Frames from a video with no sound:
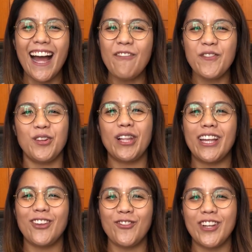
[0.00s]
I feel
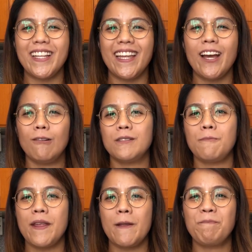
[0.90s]
like it really
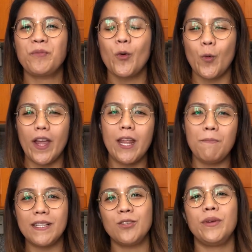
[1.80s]
helps me in
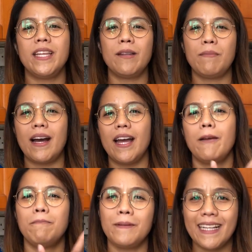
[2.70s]
between my
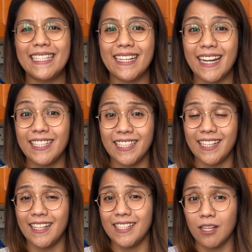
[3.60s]
blood
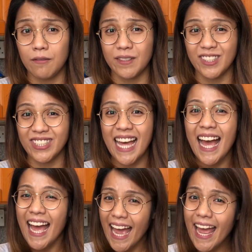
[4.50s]
donation intervals,
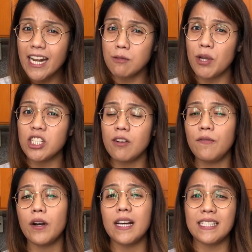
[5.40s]
and especially
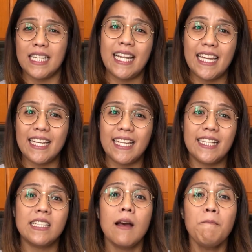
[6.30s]
for us
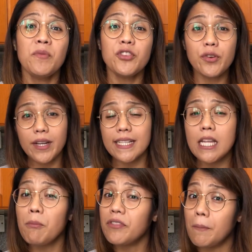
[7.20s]
ladies during the
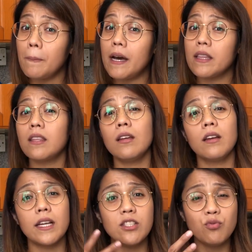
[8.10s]
time of the month,
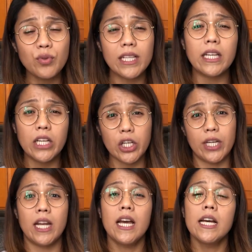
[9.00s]
it's really
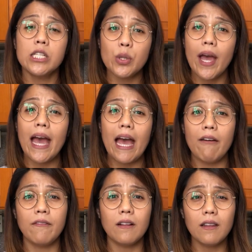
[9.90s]
good to
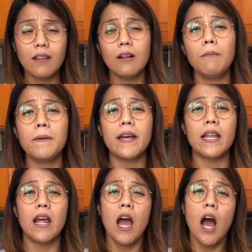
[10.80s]
have a little
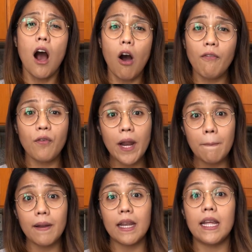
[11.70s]
bit of red
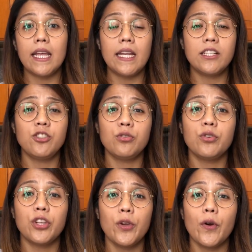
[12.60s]
meat into
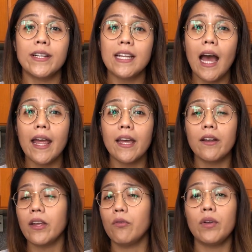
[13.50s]
your
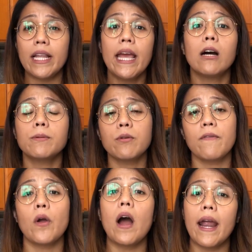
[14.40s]
diet. It really helps
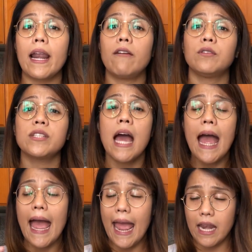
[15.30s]
with your iron levels,
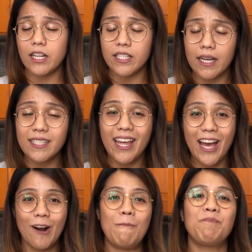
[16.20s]
and it does
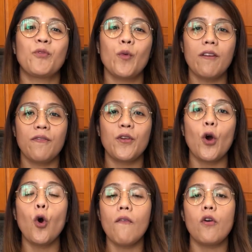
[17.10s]
help with
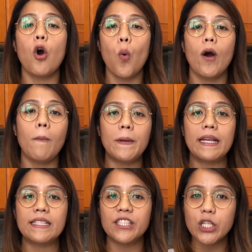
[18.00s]
your overall
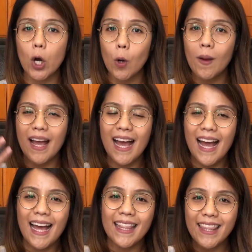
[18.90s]
well-being. So
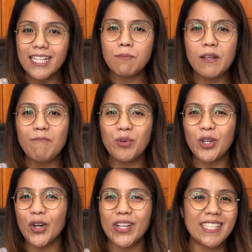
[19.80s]
this beef
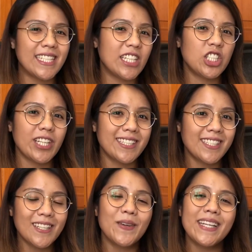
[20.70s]
bulgogi dish is
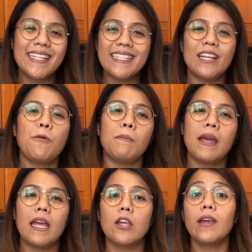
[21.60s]
so easy to
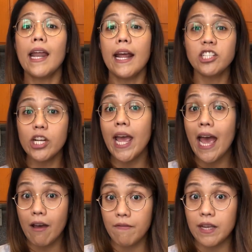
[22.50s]
make. You can actually
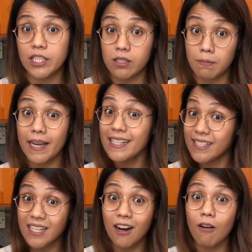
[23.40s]
have it just by
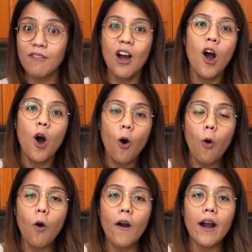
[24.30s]
itself
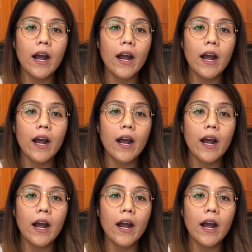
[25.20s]
or